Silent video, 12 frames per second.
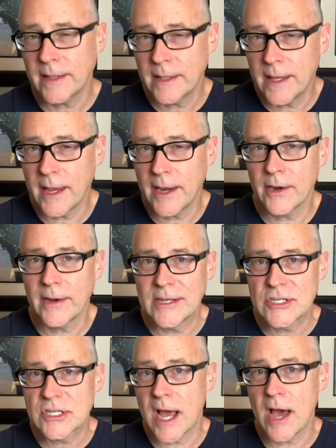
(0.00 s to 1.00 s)
care and
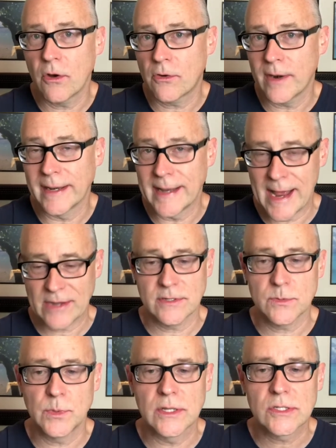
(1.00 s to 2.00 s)
child credit actually
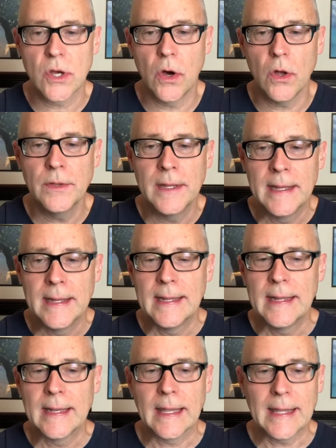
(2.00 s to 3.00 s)
is what it's called.
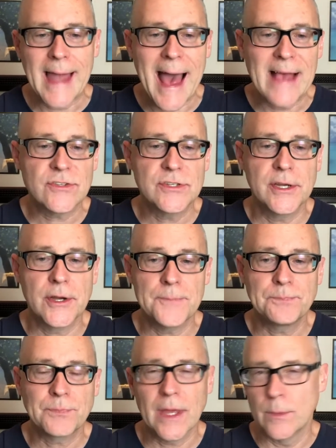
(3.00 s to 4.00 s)
Last
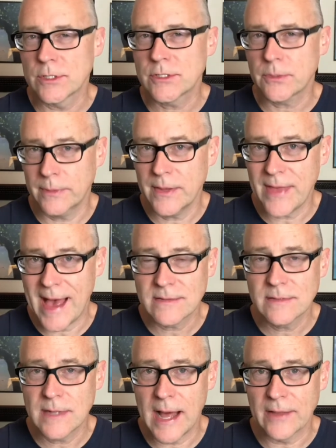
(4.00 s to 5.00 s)
year, it was
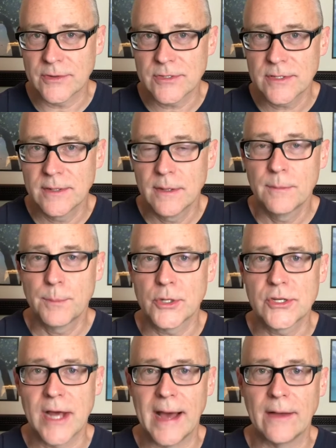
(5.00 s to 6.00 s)
$3,000 per
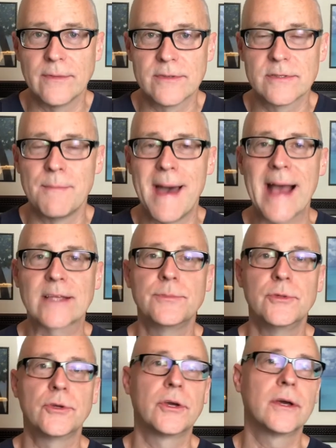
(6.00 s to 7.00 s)
child is the maximum
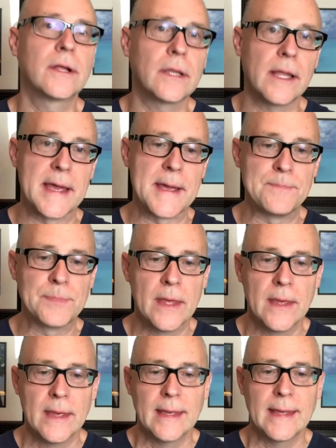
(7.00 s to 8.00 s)
you could claim.
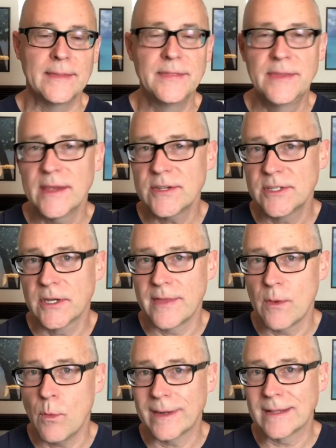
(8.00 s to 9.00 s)
This year, they
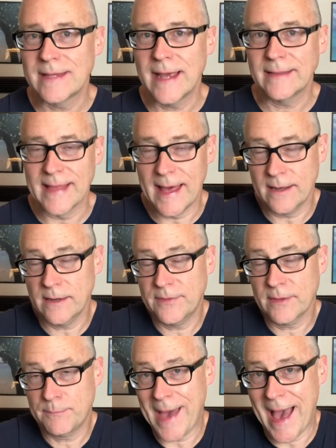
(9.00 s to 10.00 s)
want to take that, if
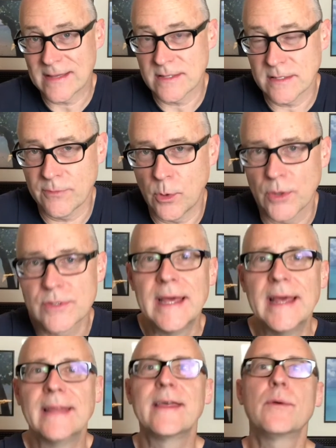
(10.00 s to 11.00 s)
it passes, of course,
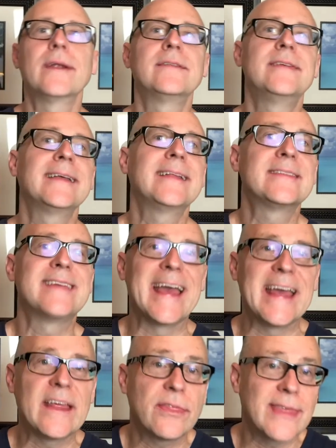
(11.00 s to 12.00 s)
they want to take that to
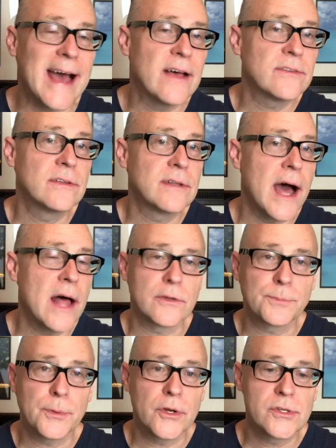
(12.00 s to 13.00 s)
$8,000
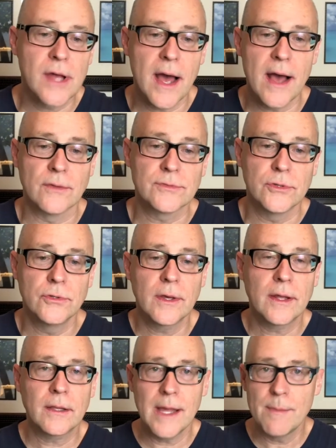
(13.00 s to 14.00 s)
per child. So you
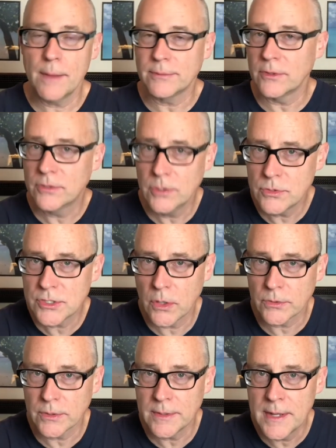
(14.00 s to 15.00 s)
could claim up to 2 children,